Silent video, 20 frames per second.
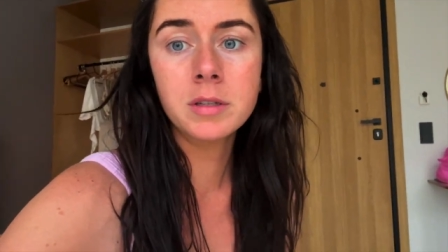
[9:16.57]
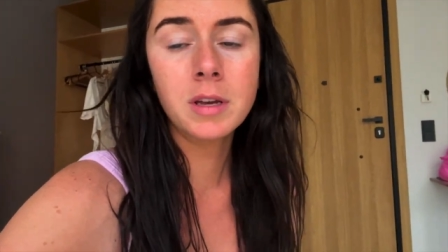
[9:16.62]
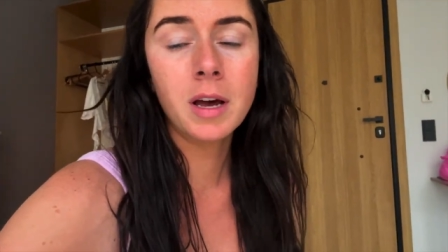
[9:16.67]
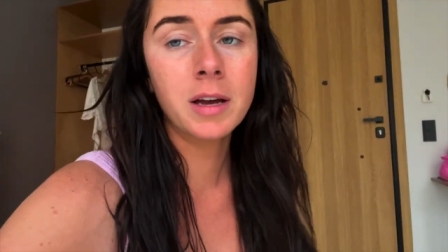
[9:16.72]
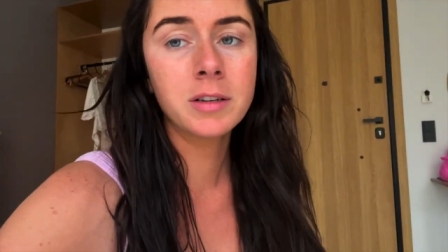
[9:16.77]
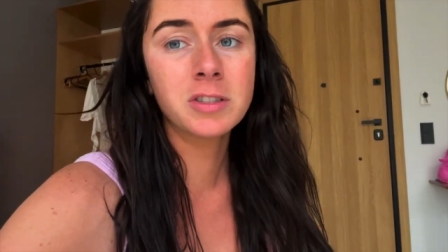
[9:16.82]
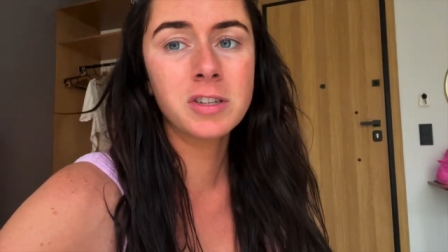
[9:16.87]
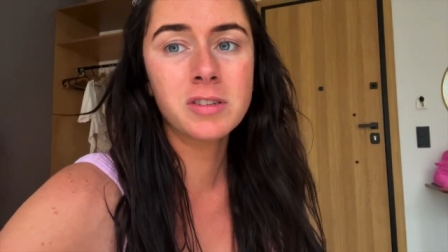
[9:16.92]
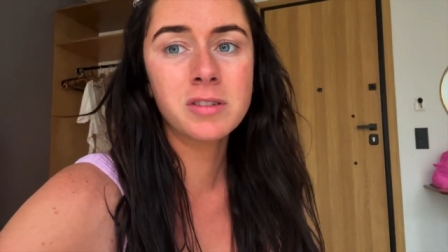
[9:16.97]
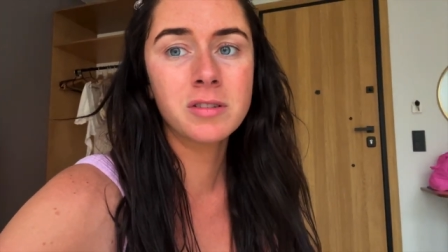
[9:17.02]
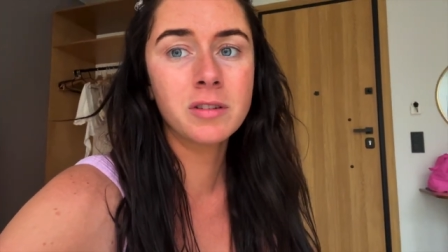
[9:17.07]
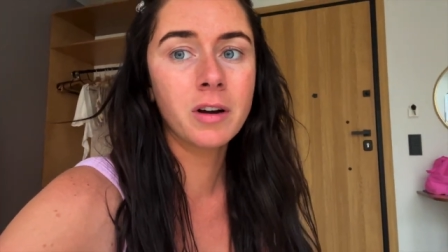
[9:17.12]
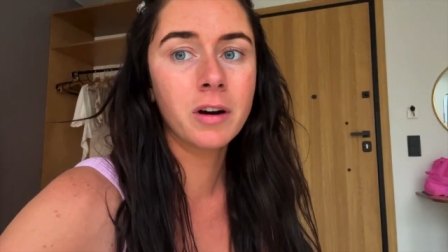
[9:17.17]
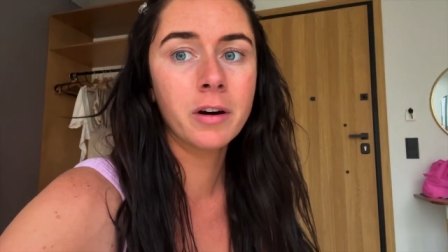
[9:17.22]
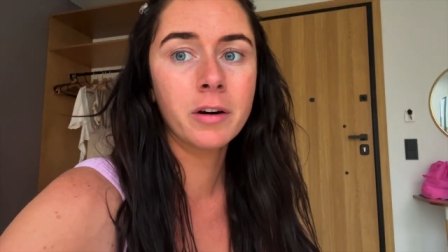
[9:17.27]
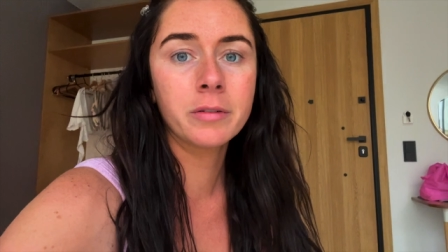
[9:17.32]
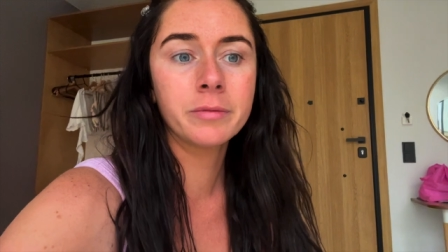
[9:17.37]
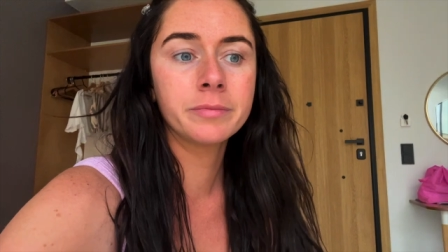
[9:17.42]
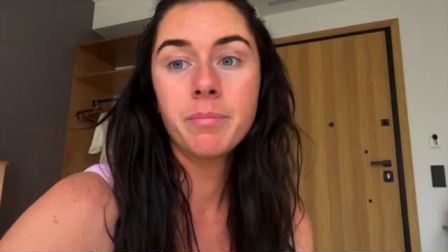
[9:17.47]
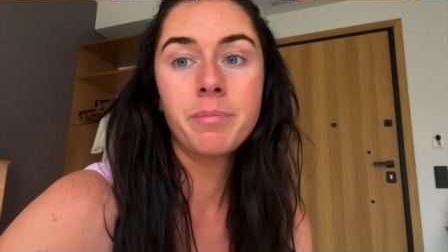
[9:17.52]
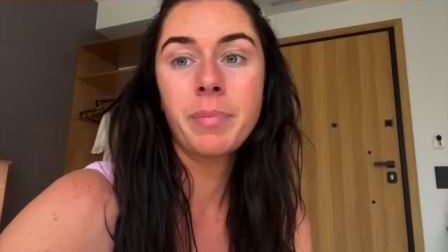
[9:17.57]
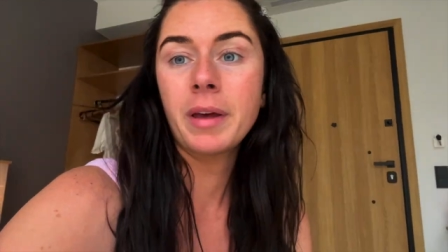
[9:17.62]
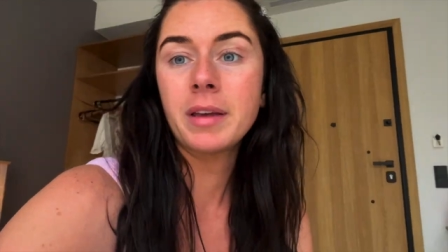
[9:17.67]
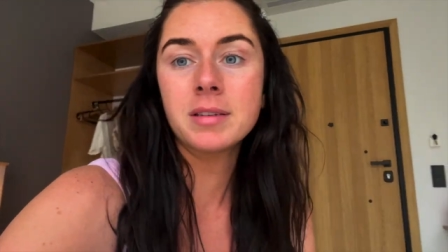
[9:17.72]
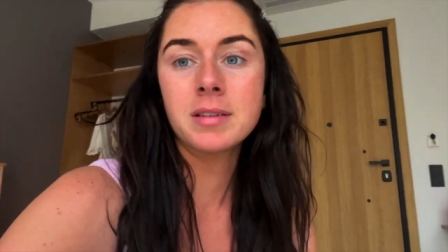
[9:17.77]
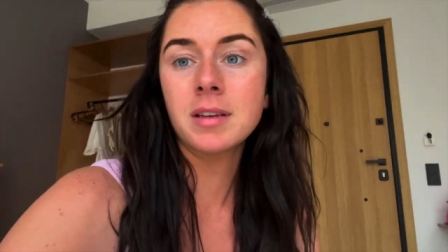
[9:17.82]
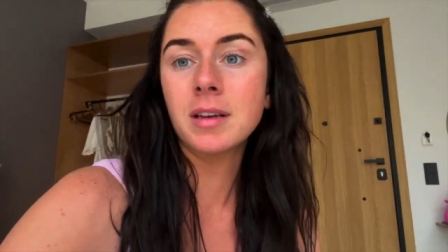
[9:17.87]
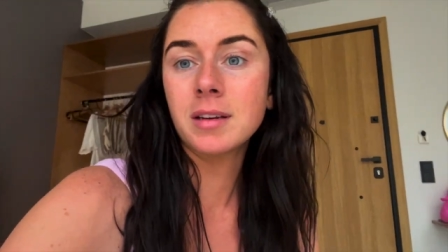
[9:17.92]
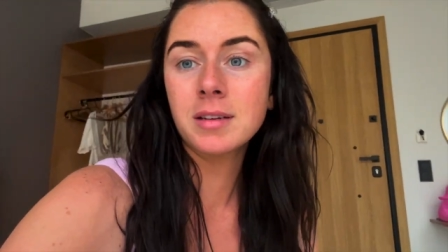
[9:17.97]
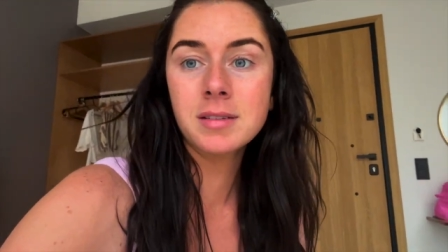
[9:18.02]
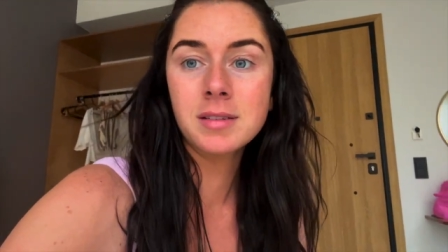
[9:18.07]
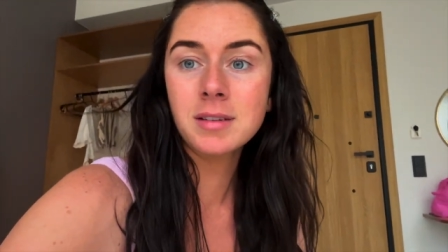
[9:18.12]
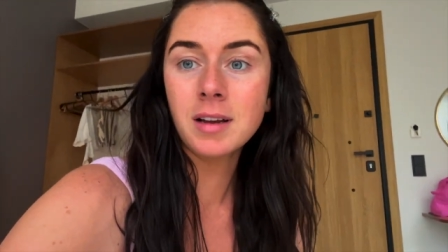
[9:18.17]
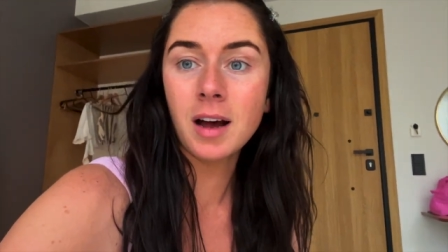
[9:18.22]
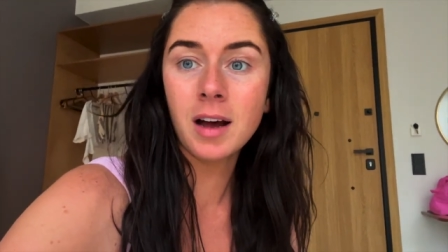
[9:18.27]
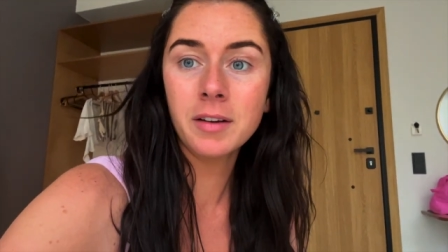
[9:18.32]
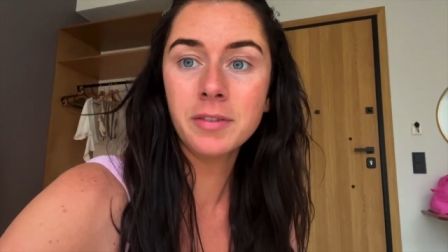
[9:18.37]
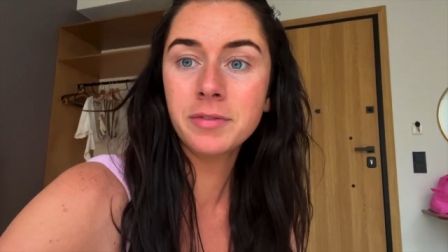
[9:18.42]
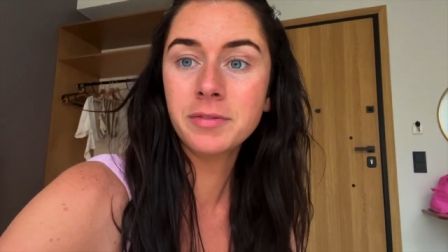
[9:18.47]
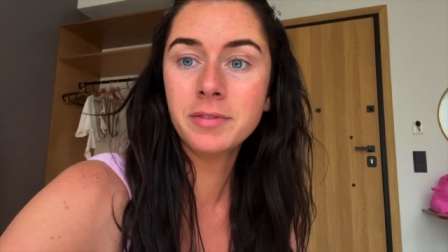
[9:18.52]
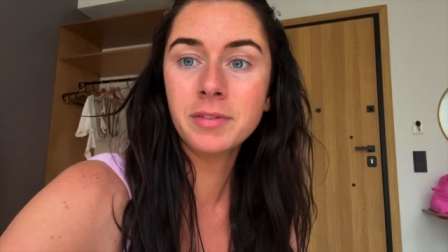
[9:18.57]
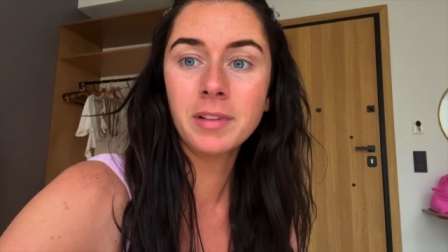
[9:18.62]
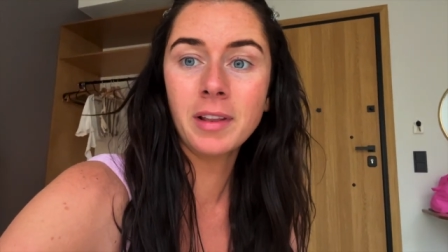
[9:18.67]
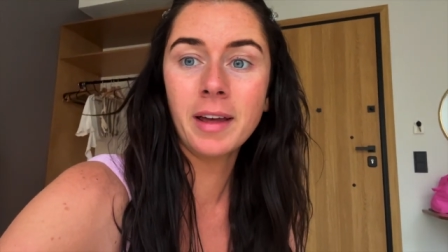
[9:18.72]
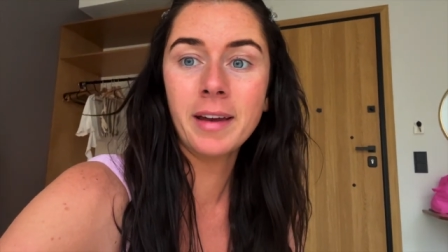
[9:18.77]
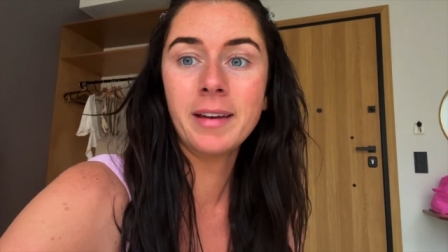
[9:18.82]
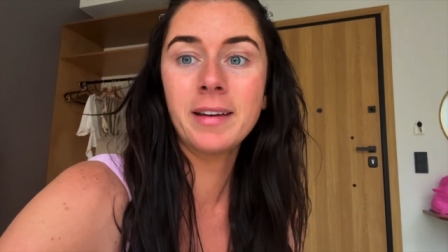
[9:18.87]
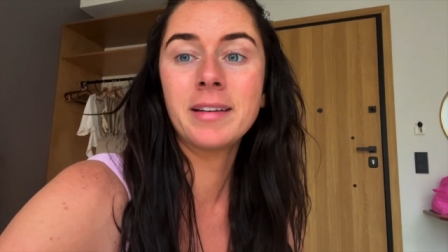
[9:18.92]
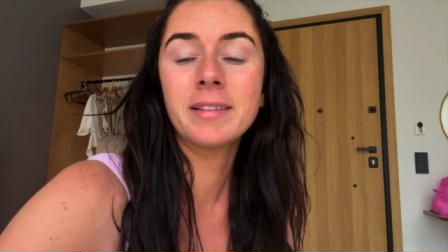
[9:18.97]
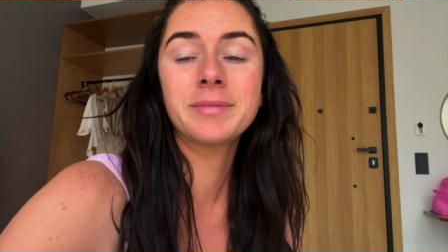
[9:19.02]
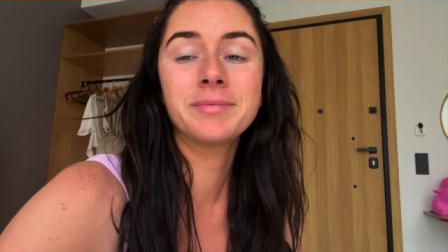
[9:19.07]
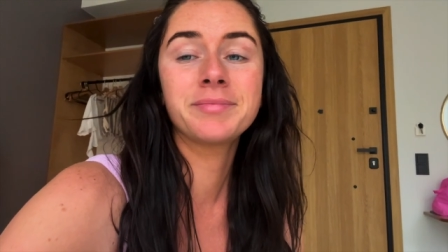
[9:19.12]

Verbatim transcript: I just know basic stuff like